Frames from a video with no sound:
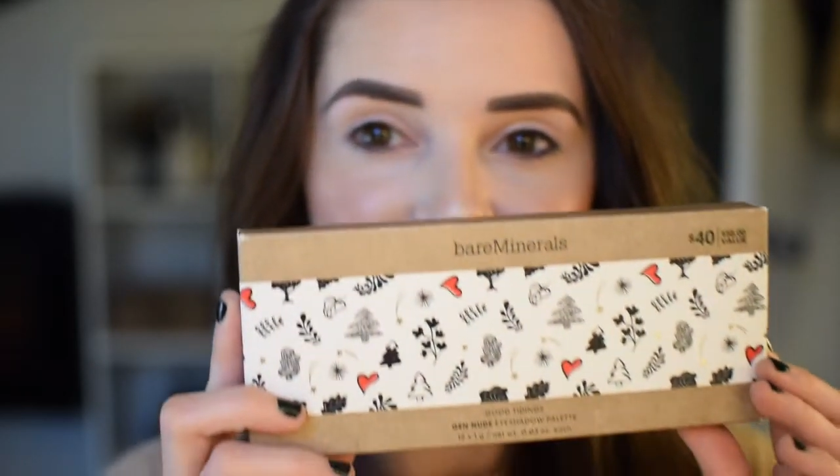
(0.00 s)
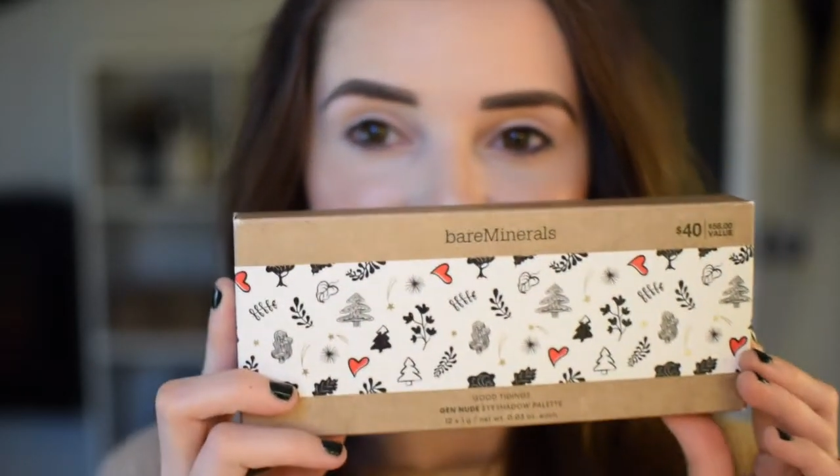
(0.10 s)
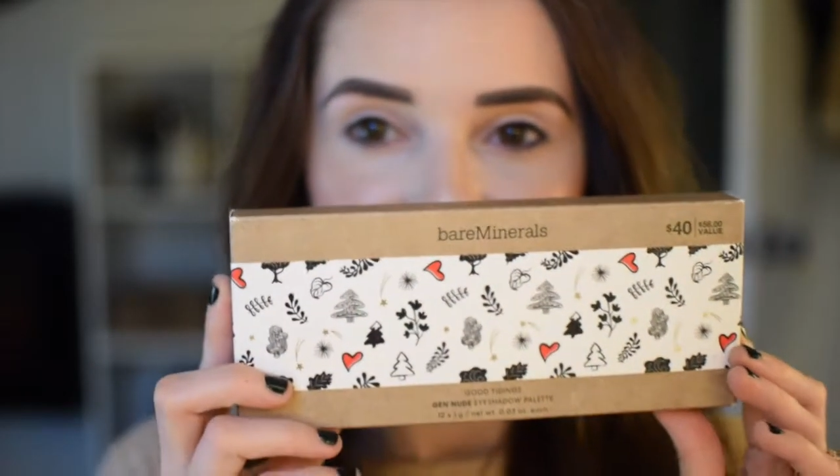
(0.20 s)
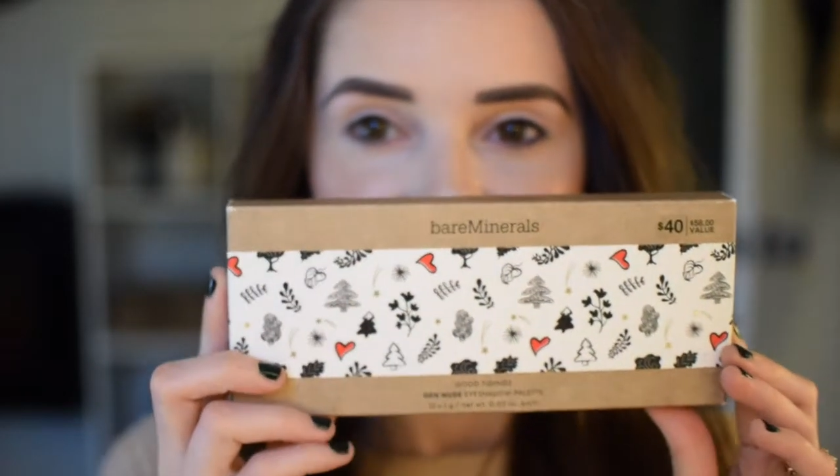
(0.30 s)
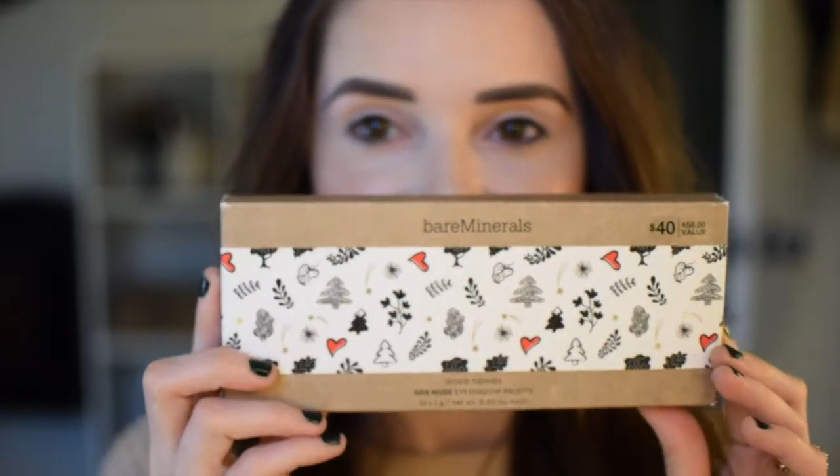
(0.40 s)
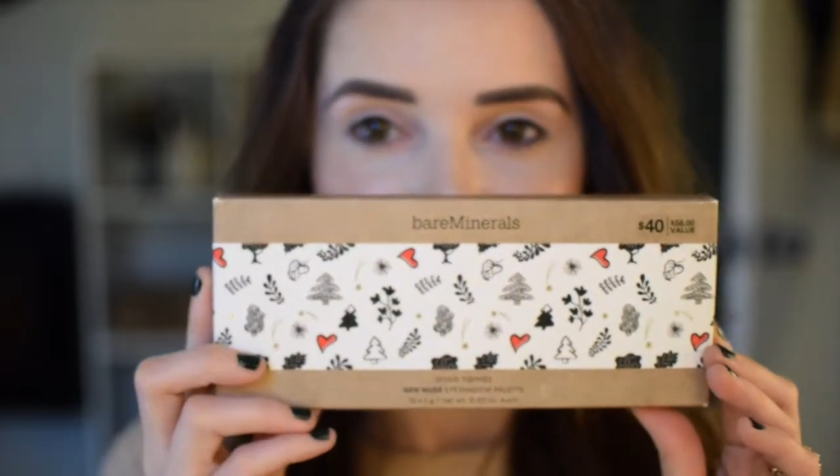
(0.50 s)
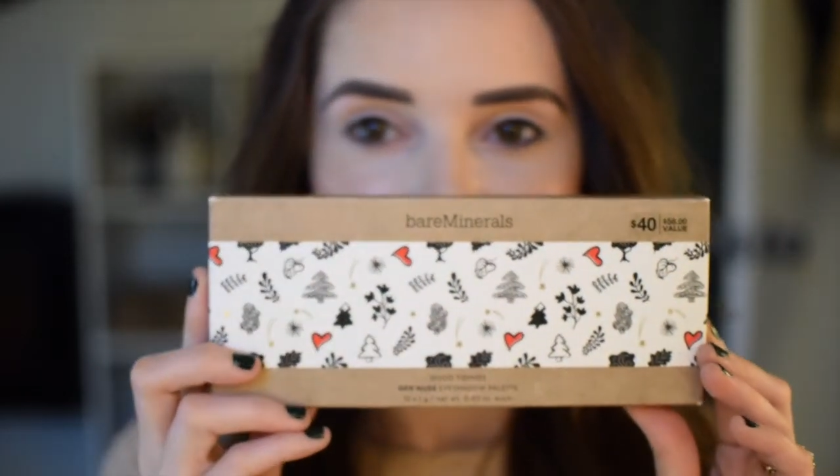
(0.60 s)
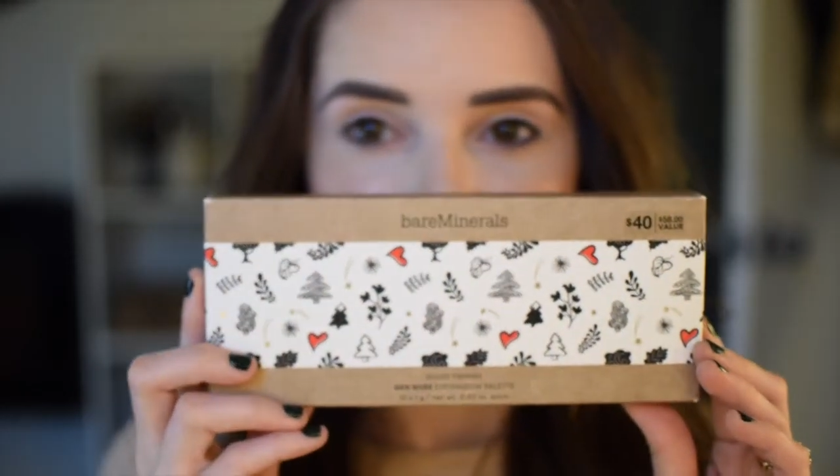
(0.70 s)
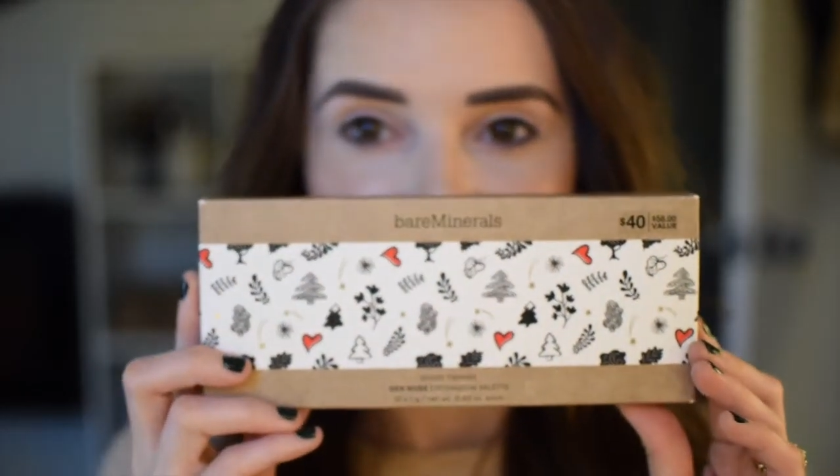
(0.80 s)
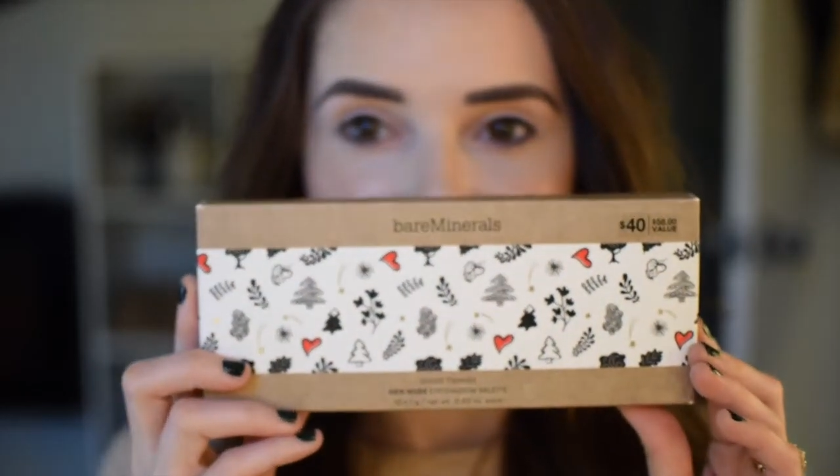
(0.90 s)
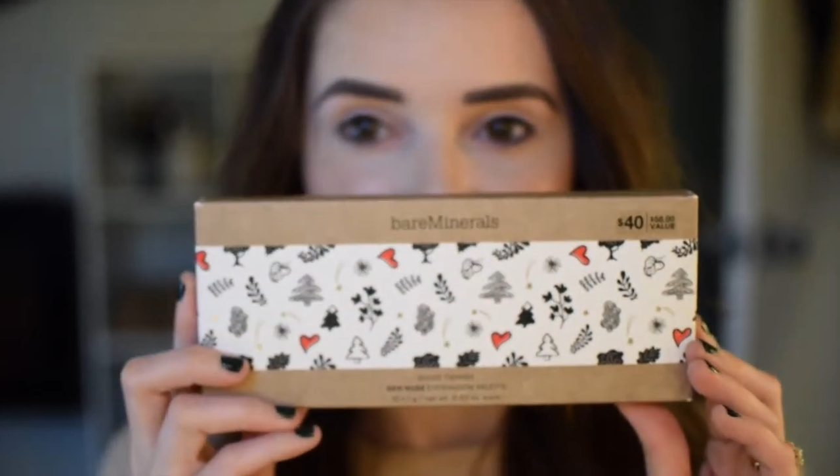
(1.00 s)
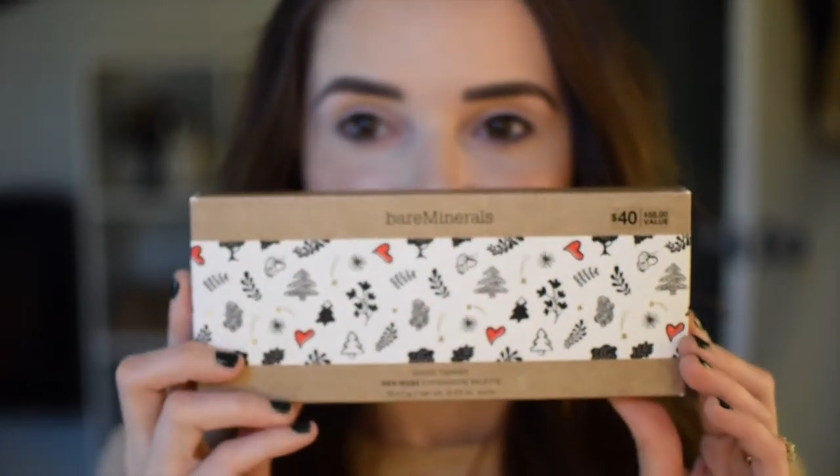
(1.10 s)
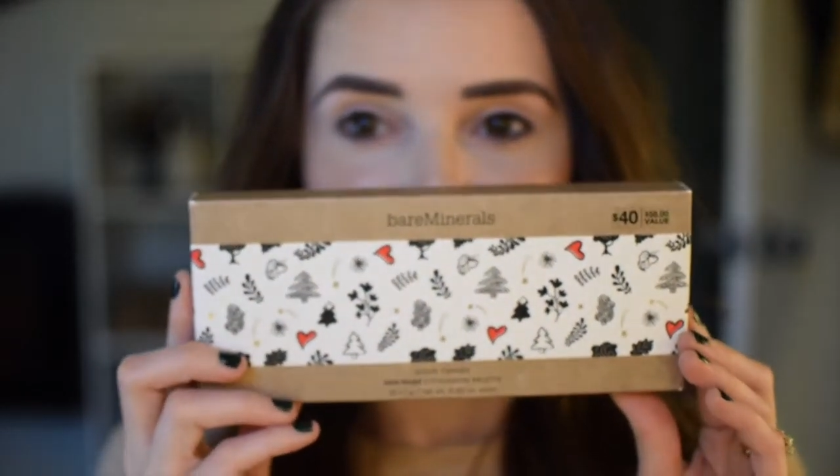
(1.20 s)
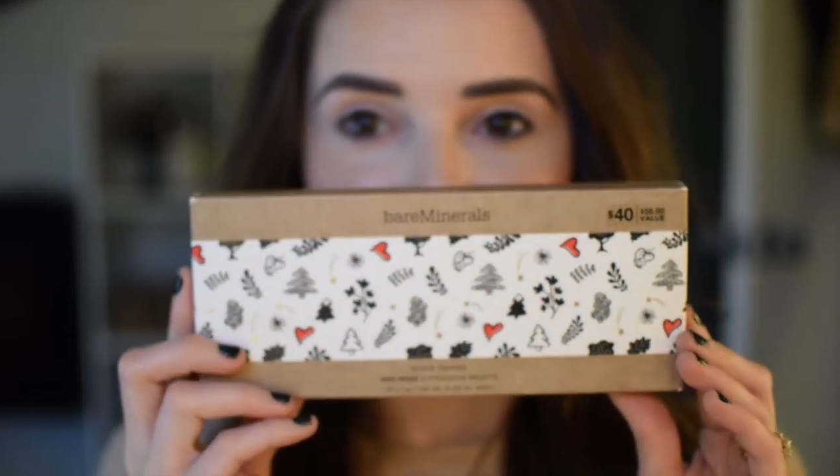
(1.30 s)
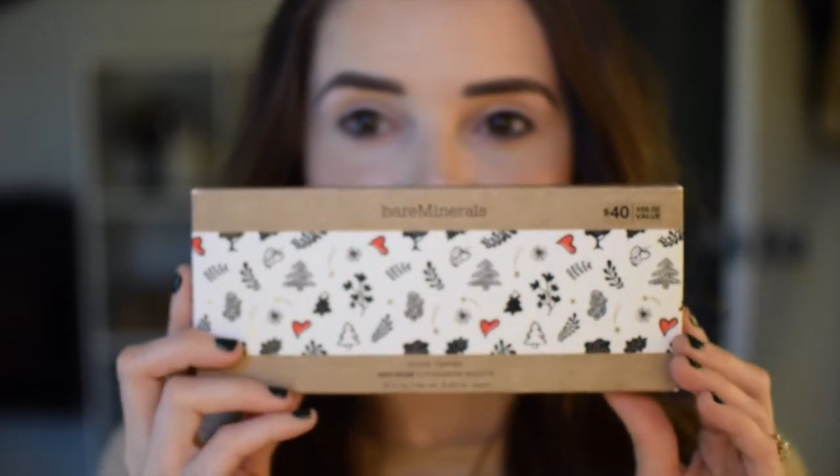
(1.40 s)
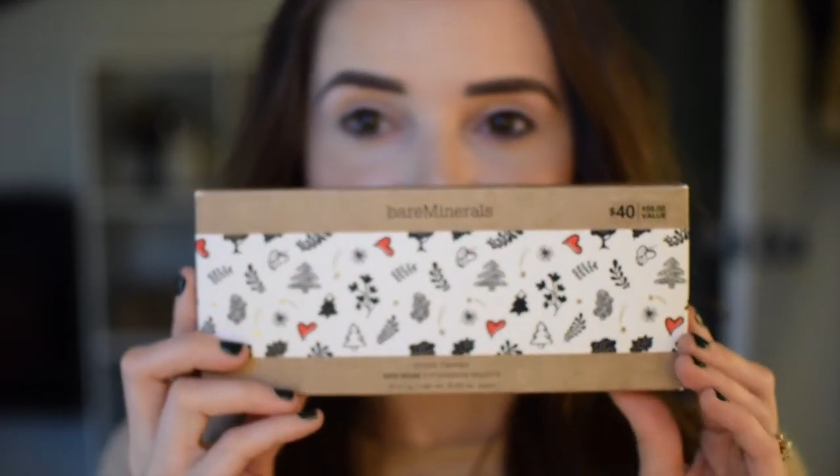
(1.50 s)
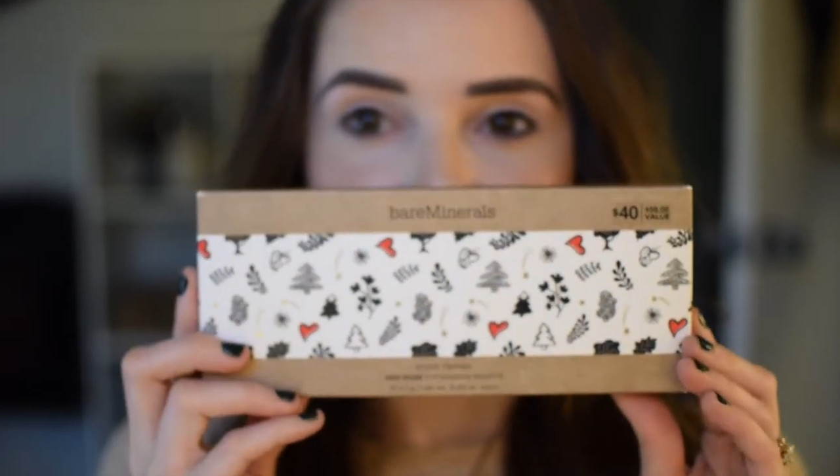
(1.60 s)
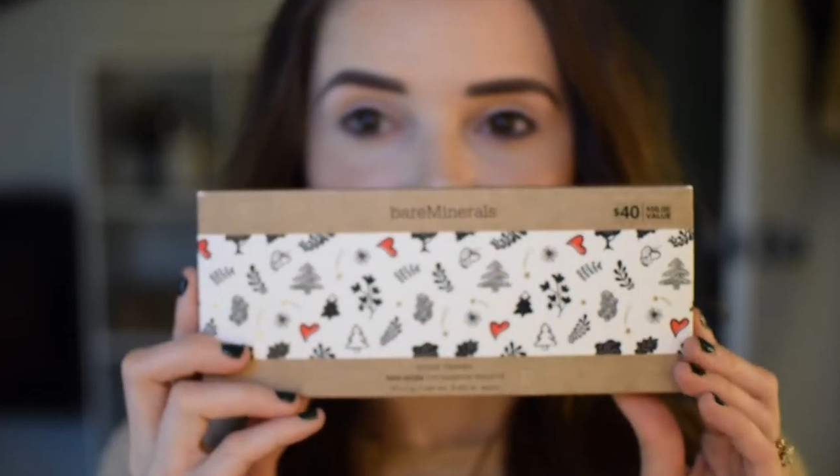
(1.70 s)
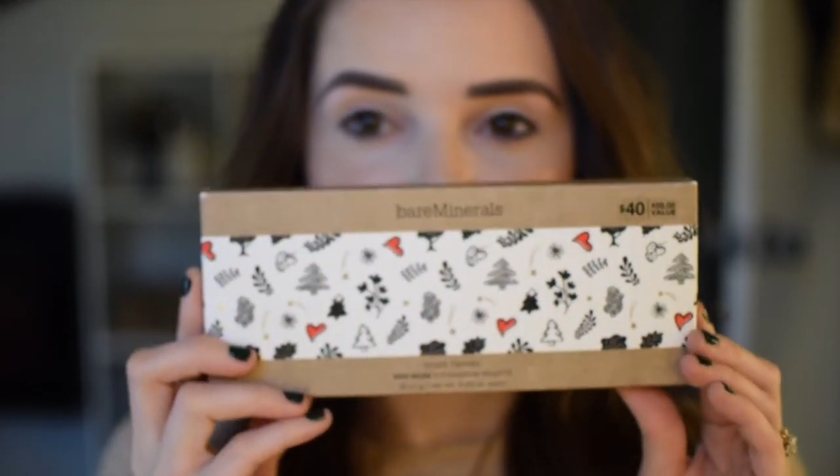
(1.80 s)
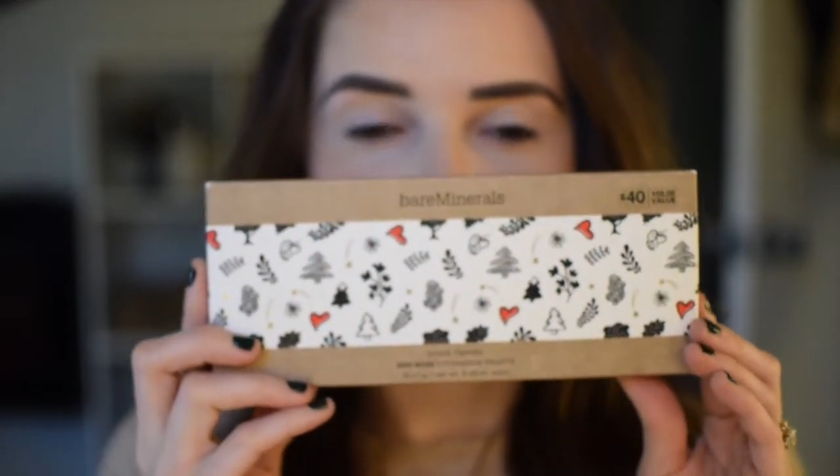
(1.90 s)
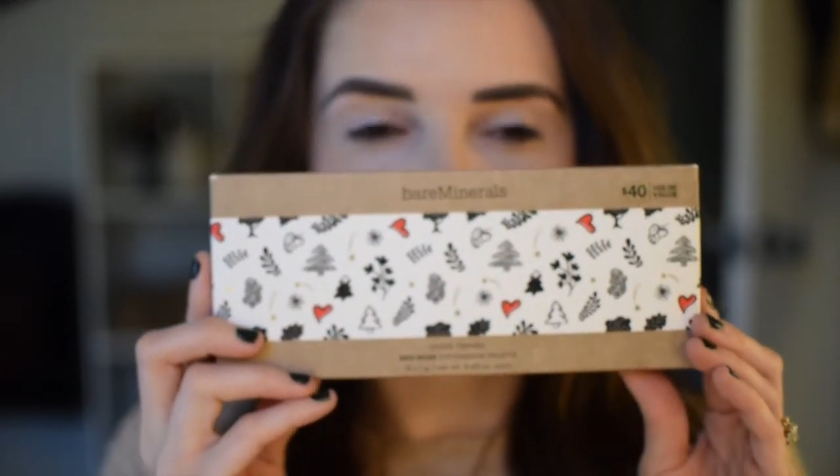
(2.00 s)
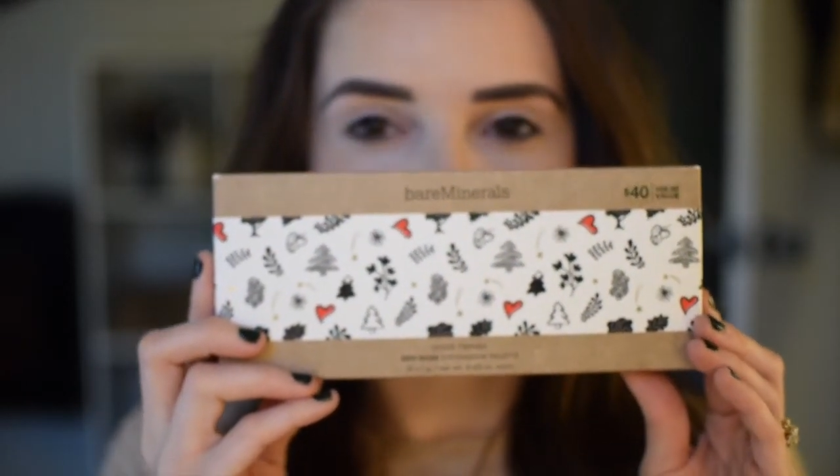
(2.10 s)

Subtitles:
Good Tidings Nude